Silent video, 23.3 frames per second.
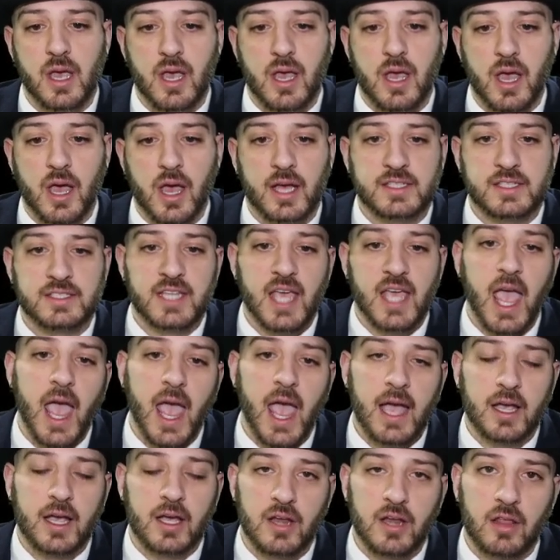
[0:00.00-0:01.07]

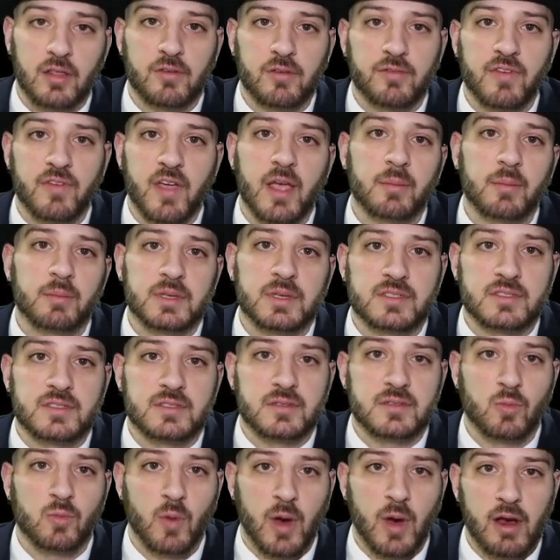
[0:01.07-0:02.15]
attack another family's
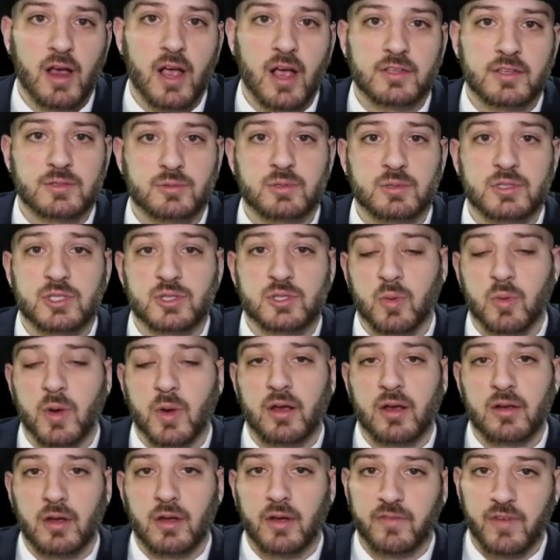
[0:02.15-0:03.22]
warehouse, which is
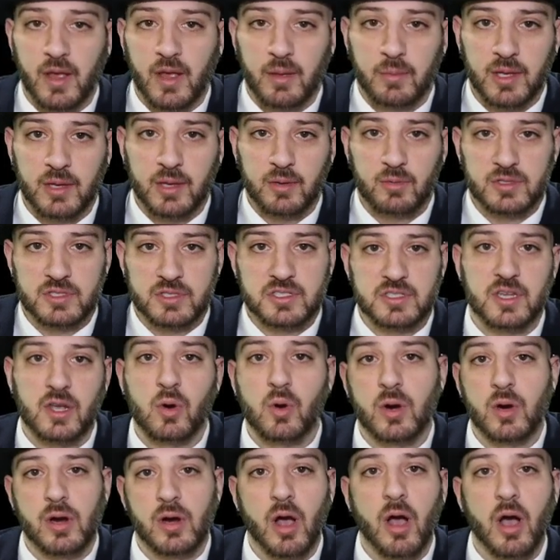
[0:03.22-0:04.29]
where a family will
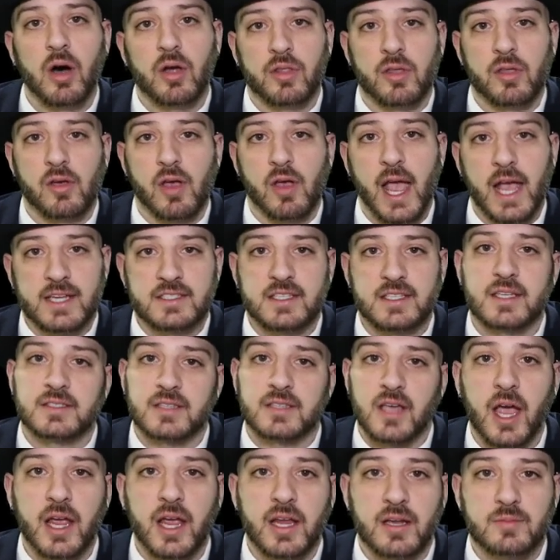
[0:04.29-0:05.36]
store all their excess
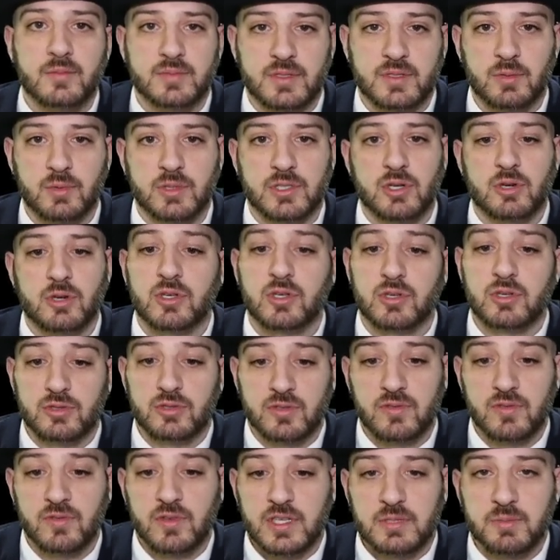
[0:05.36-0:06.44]
items, which are used
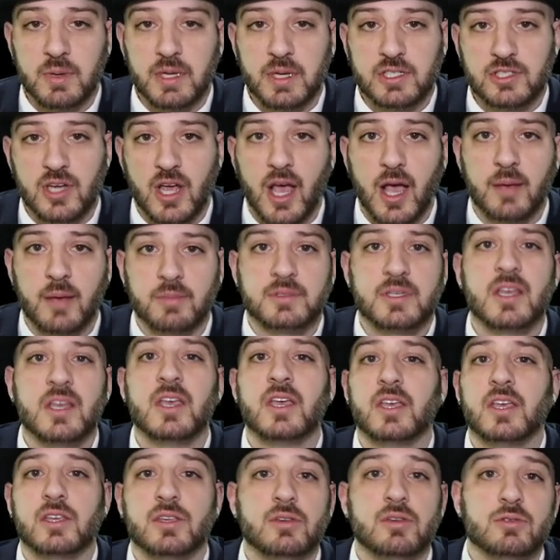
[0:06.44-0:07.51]
for these big jobs,
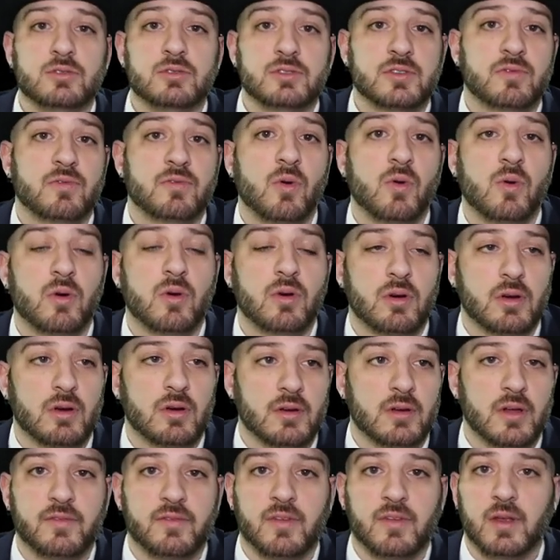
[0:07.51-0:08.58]
used for
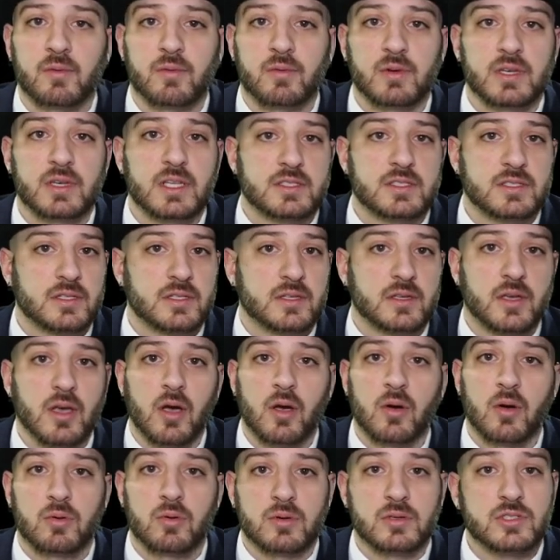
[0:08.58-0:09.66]
if anyone needs to
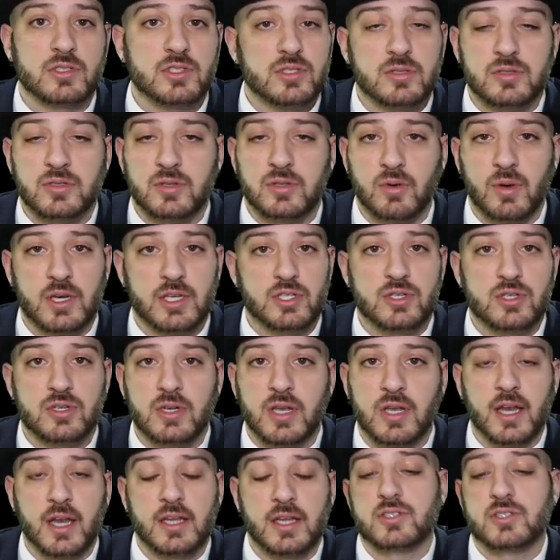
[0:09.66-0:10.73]
go and do any
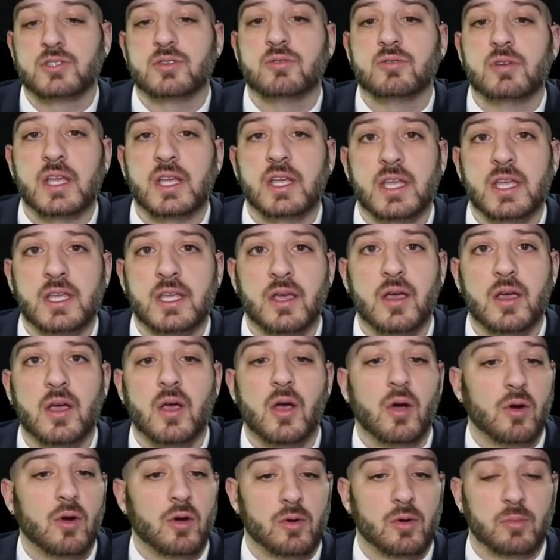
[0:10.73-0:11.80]
kind of shooting
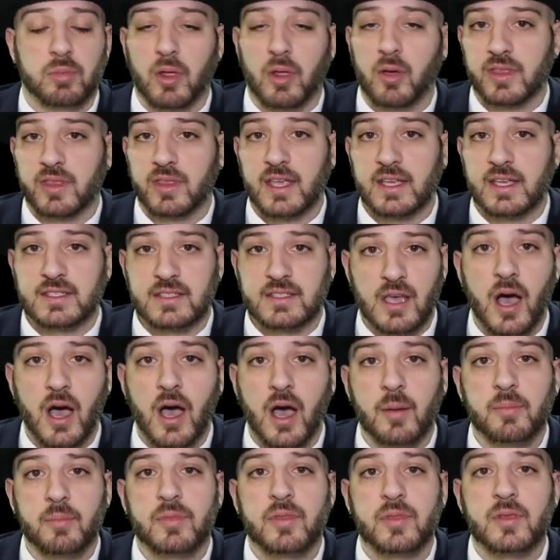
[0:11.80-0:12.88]
or blowing things
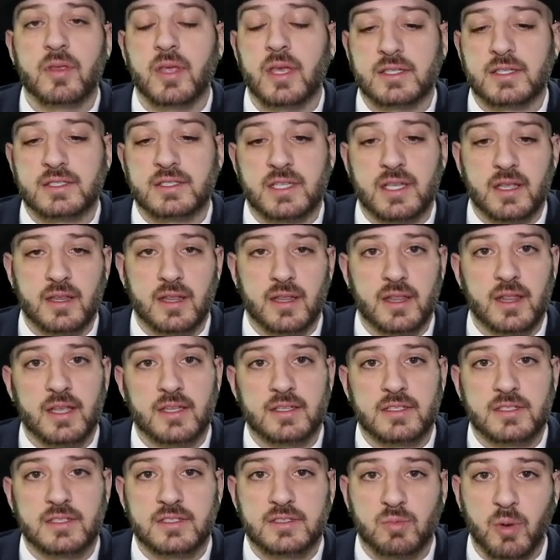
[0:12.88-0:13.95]
up. It's
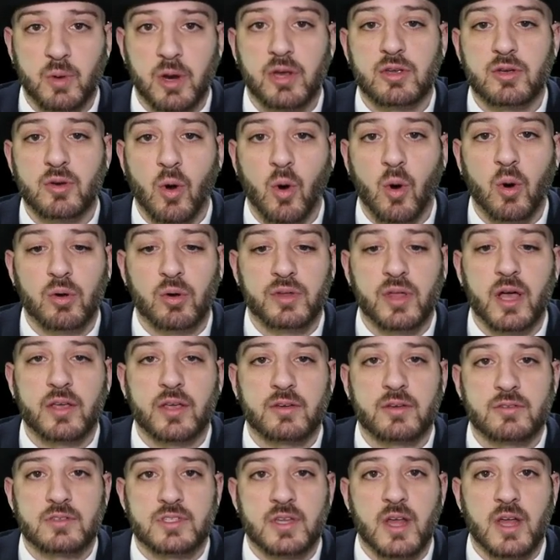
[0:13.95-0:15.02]
where you hold all your
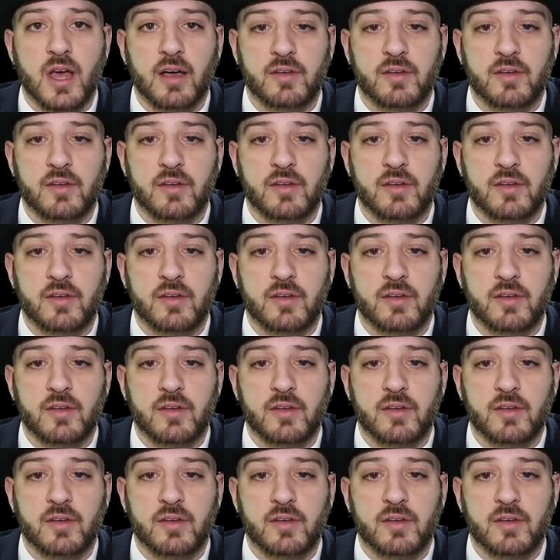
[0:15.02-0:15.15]
stuff.